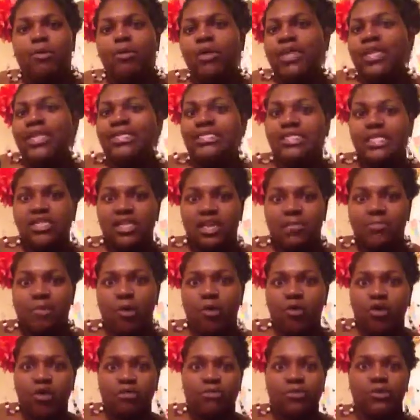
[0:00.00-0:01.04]
easily
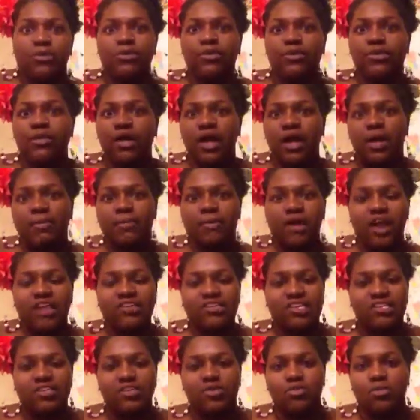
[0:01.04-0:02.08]
portable
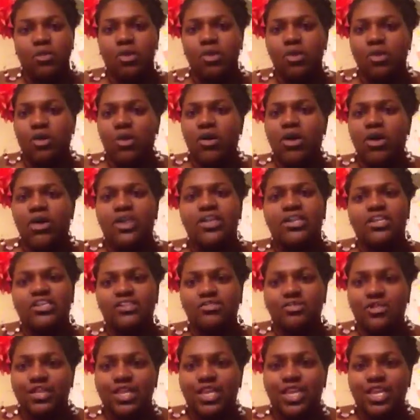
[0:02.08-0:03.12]
project to work on, and
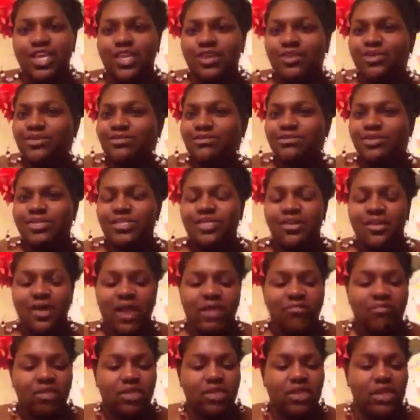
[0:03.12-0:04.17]
it's really cute, and so
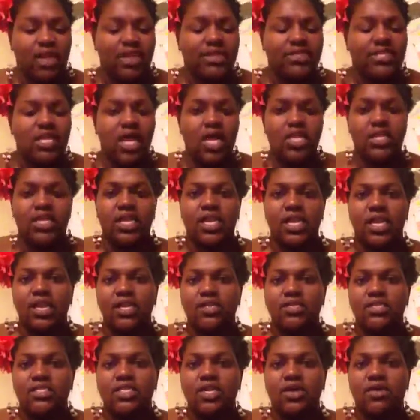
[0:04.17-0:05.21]
I really like sock knitting,
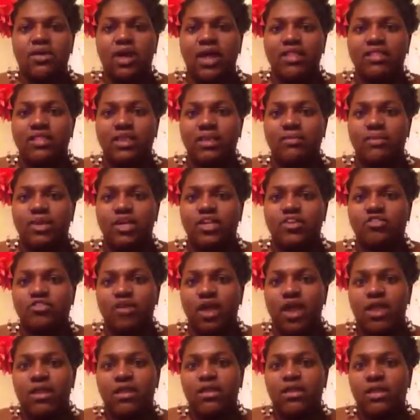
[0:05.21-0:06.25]
and so I think I'm going to
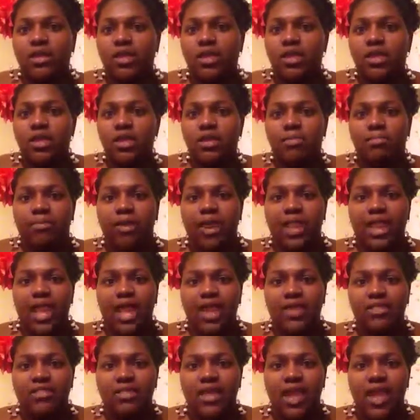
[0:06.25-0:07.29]
try to break
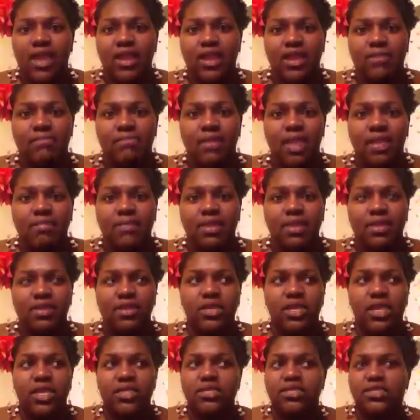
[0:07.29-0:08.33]
out of that and maybe
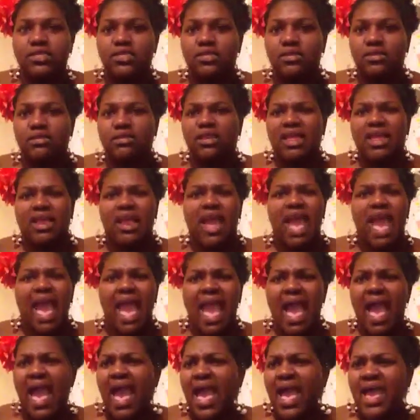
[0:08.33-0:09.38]
knit like a
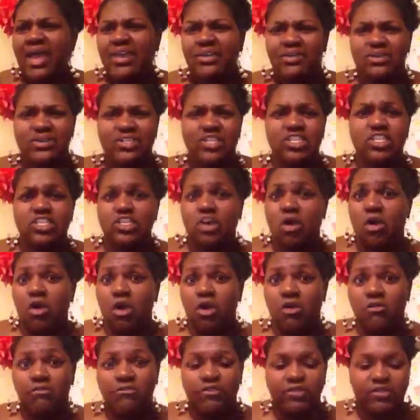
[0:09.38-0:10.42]
hat or a
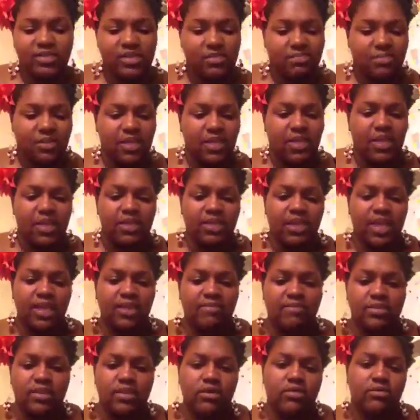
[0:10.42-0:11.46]
scarf or something like that,
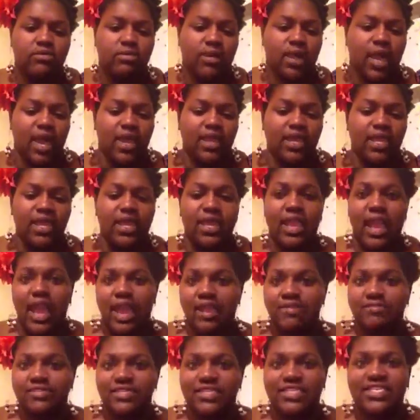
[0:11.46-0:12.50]
even though we're kind of getting
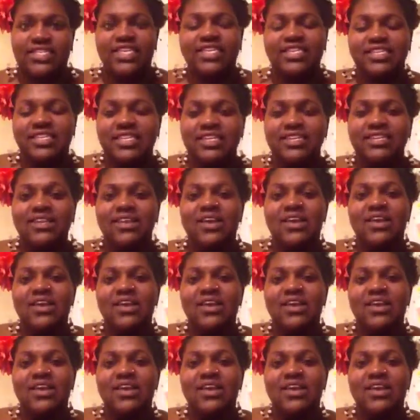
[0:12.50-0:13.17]
out of the season